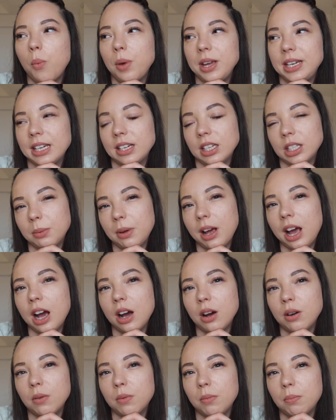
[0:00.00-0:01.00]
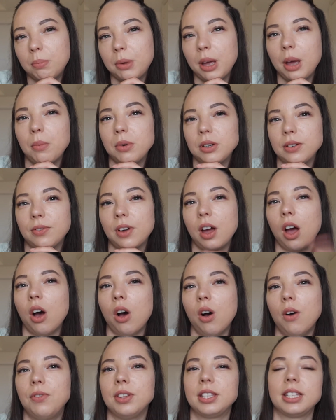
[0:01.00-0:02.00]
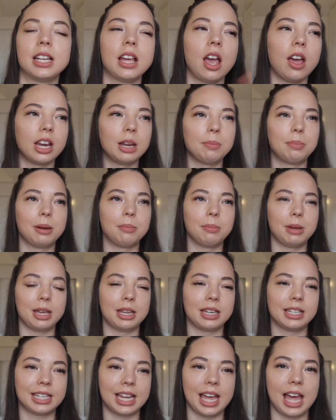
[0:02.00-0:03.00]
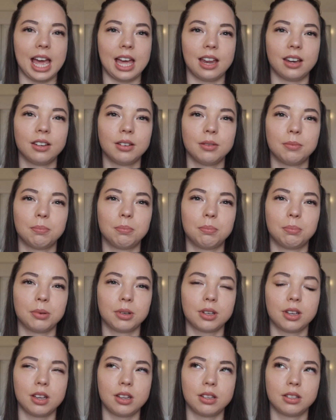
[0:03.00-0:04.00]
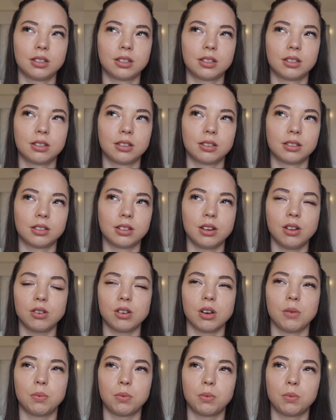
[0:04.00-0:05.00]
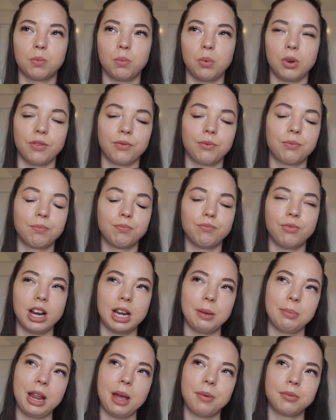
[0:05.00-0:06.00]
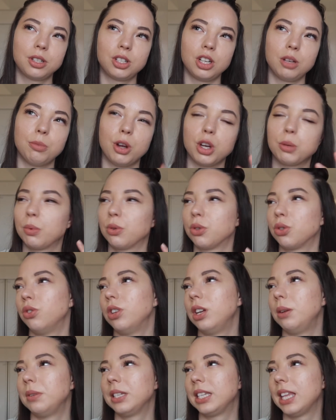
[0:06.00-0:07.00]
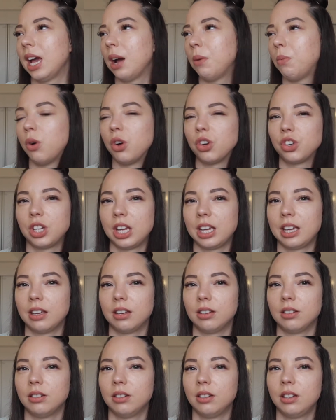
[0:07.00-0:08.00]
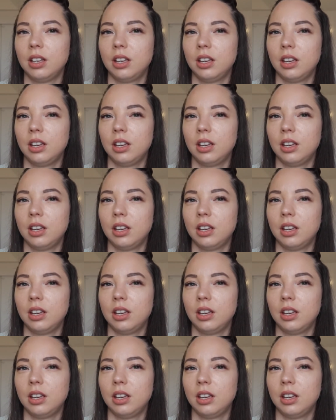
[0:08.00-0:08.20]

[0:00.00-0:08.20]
we did as well, but it would have obviously only been me and Dan because Luca wouldn't have really been able to do much, but I'm sure he was there watching and